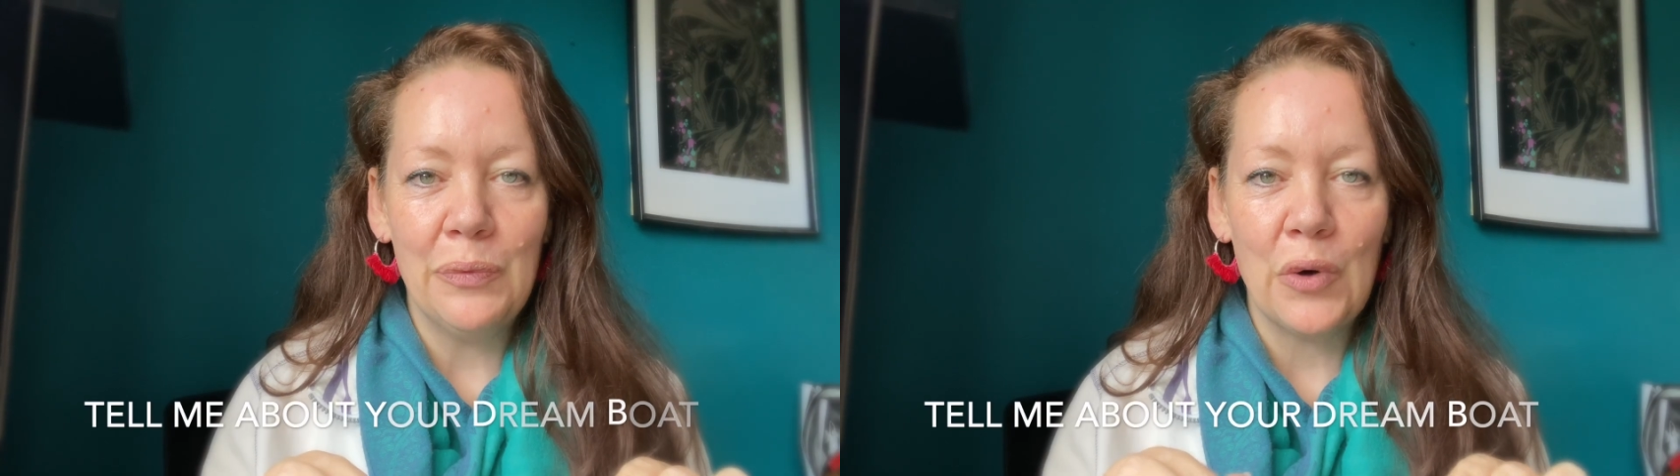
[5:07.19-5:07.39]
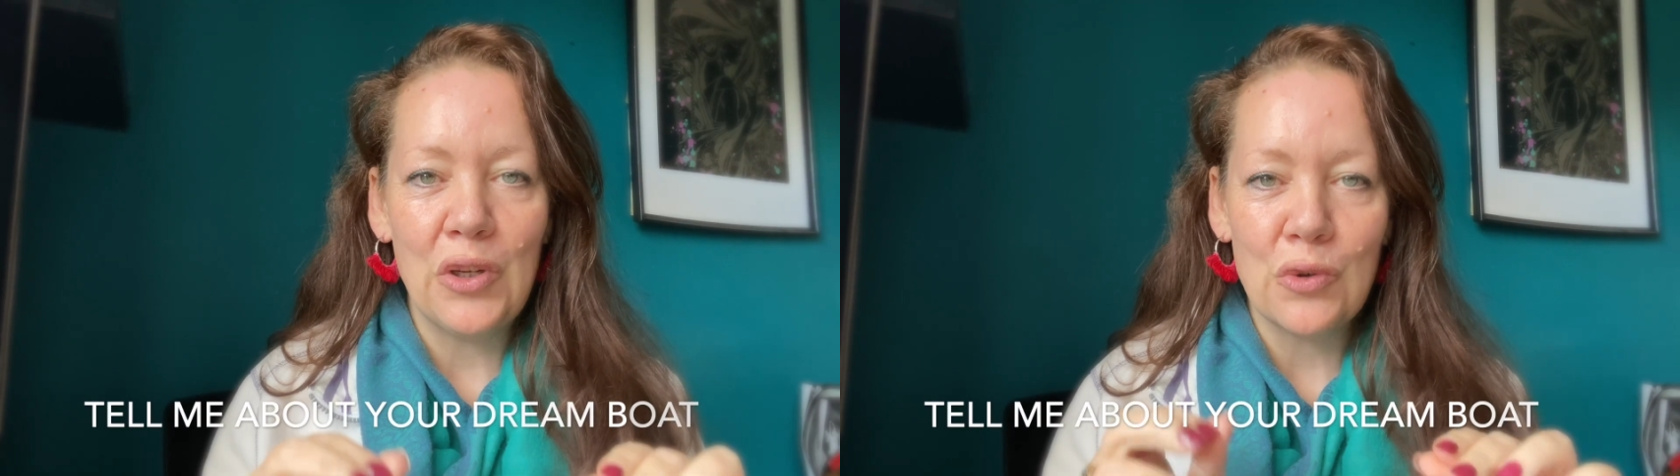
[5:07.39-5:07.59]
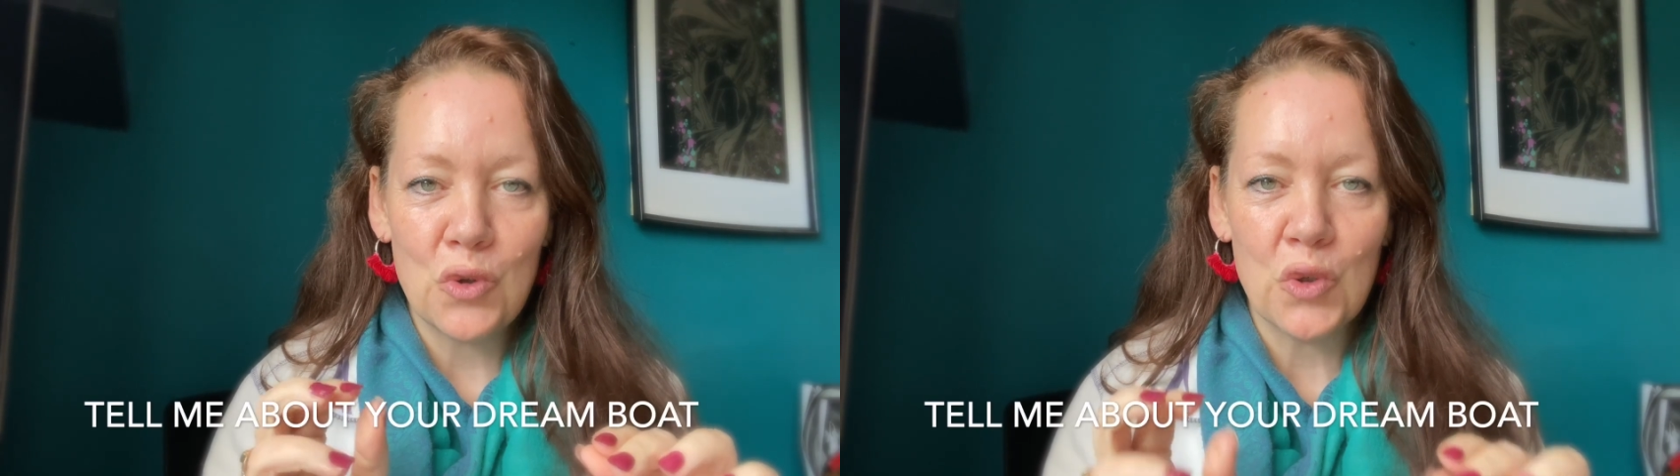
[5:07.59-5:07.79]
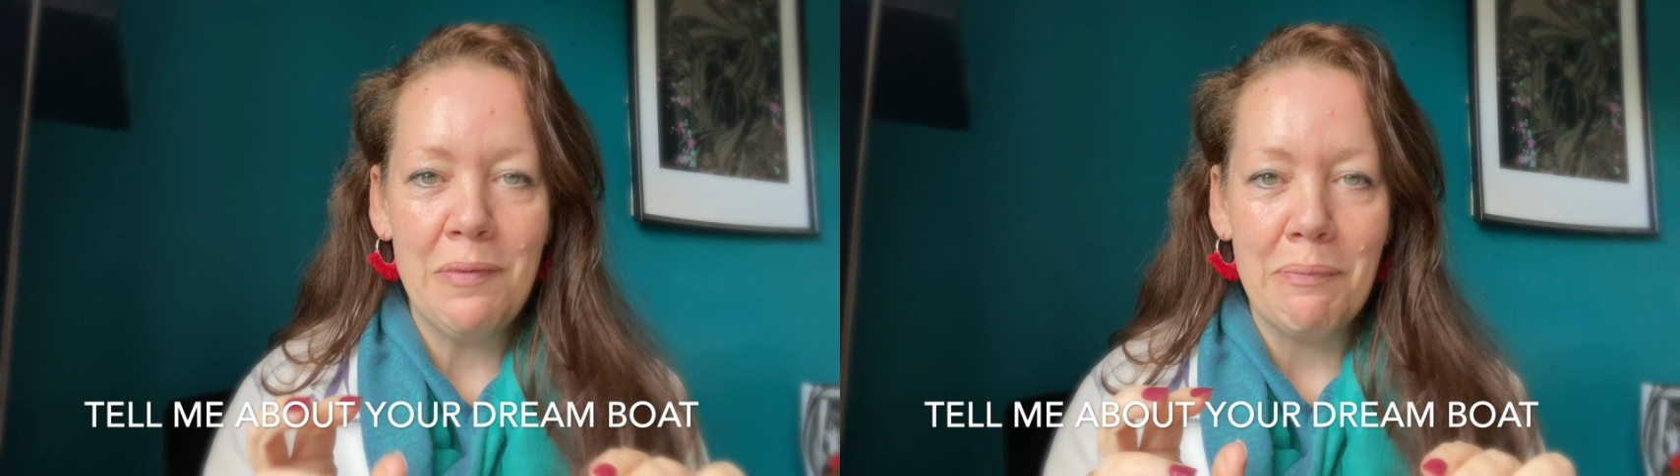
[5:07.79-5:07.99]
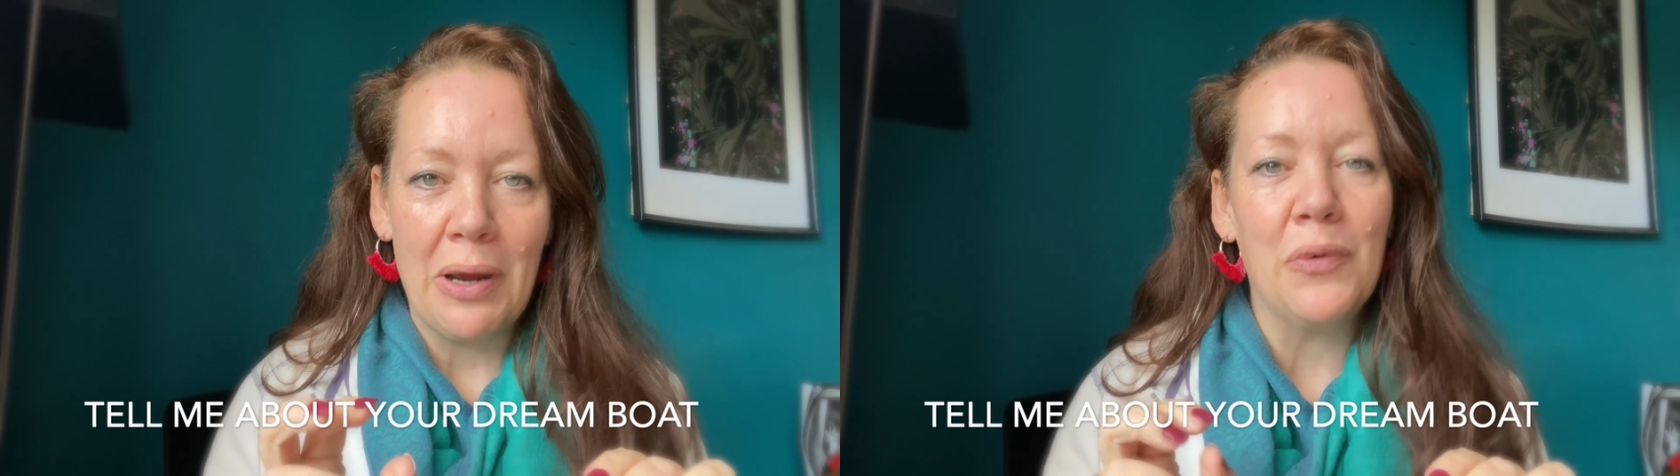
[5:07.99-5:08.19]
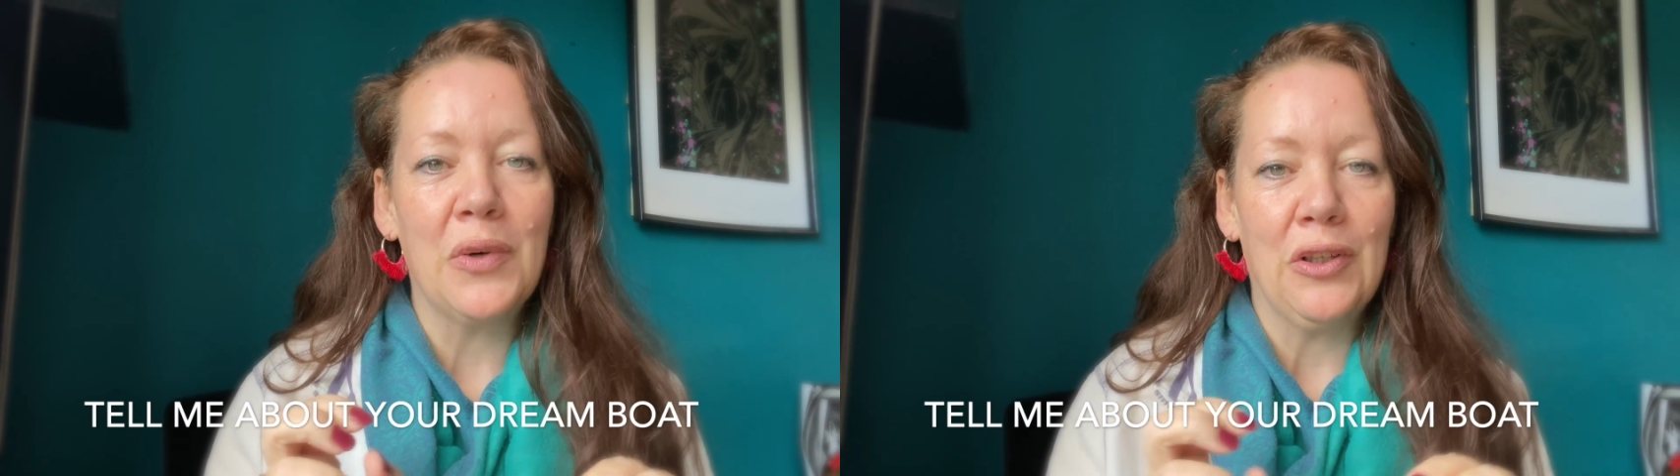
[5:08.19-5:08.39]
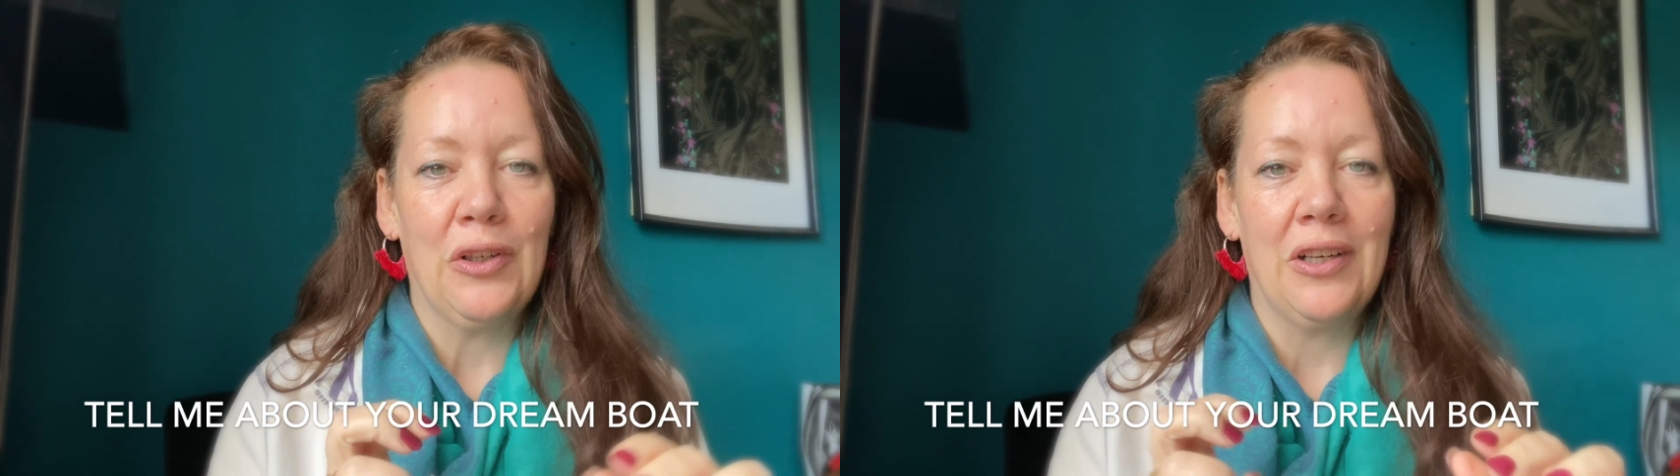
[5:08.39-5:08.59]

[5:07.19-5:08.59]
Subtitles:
what your dream boat would look